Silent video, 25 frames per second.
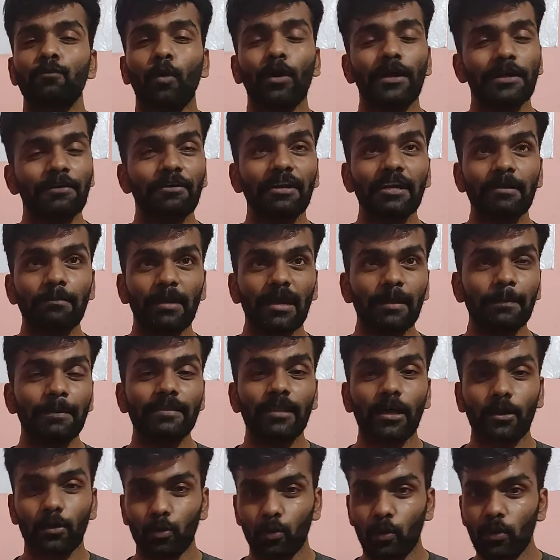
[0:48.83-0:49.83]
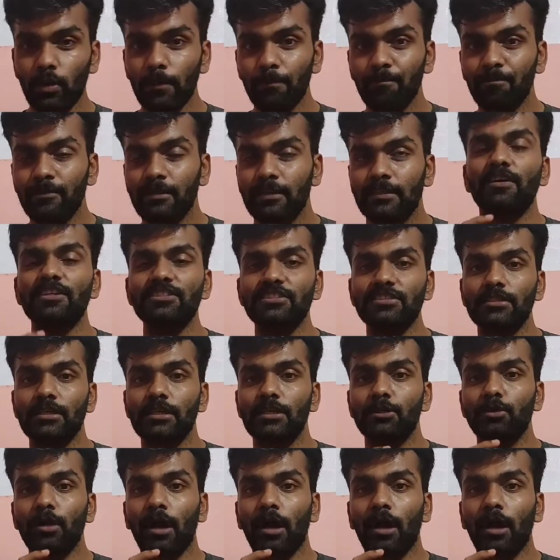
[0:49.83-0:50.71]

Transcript: Whatever it may be the role, first